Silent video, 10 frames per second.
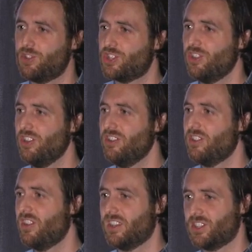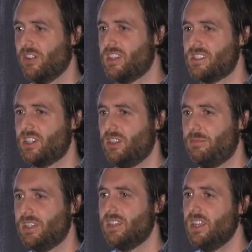I'm sure they're not as great as they could
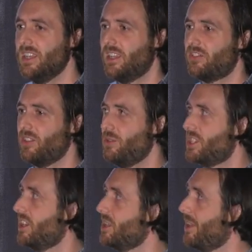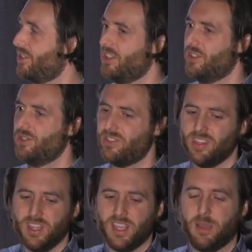be. And so we talk about those,
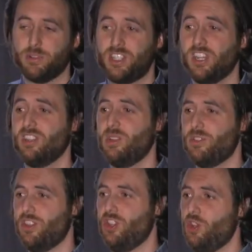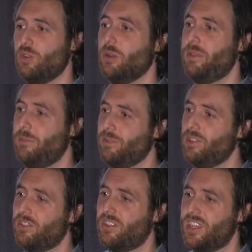particularly with the newer
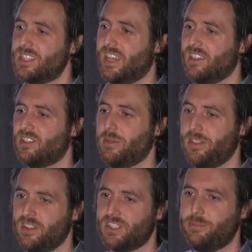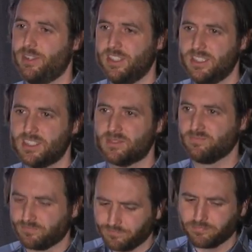people, and so they can tell us about their experience.
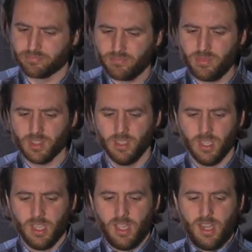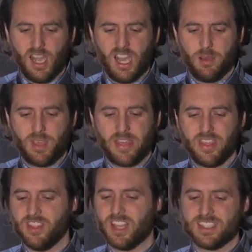And
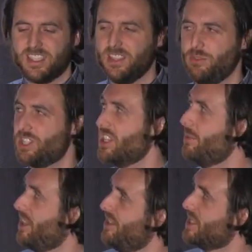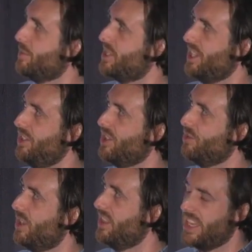then the last thing that we talked about in this particular
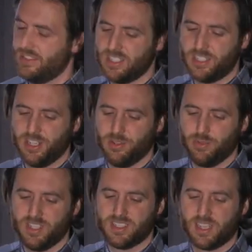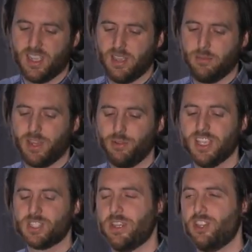one this year was I
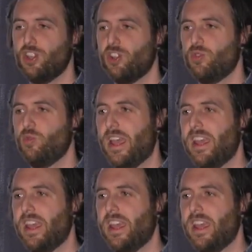realized we had no